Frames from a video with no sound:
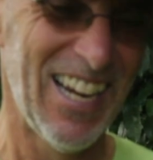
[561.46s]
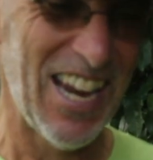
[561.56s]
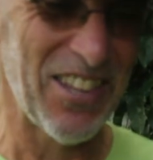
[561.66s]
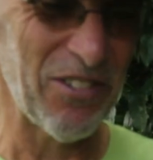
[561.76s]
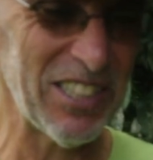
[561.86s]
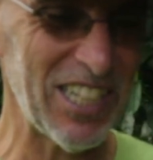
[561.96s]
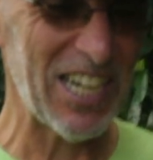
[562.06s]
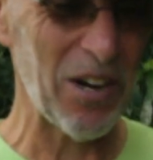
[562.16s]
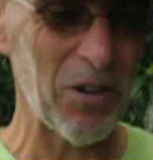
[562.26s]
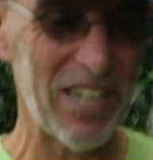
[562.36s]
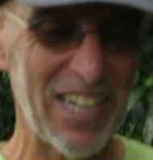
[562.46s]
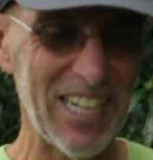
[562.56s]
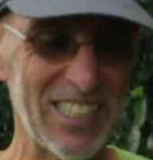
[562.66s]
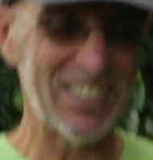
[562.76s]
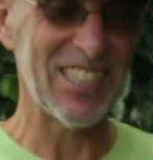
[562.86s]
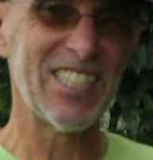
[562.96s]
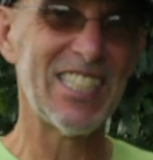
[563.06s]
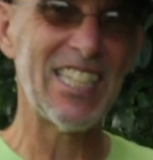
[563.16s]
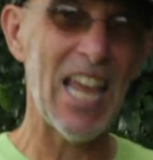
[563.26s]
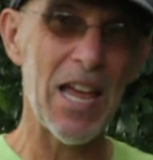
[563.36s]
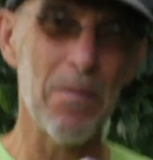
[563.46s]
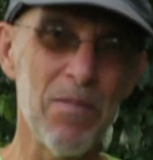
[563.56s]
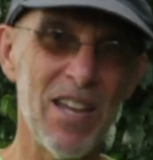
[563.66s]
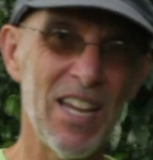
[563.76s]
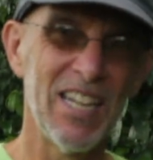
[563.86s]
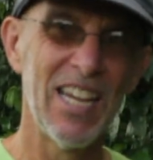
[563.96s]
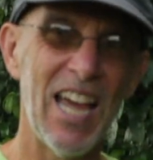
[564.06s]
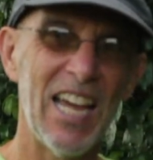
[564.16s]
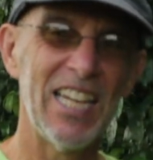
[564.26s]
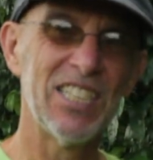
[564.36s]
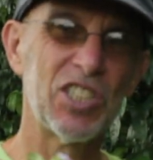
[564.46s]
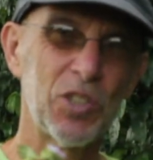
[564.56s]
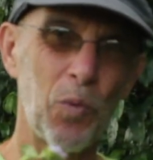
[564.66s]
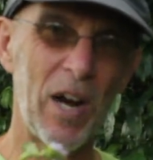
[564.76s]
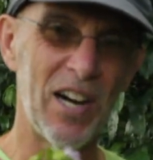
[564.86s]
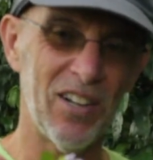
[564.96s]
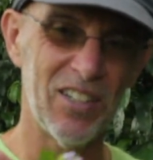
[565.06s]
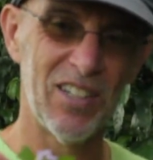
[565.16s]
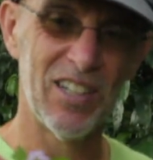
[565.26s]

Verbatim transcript: And the reason I know what it is, the stem is square.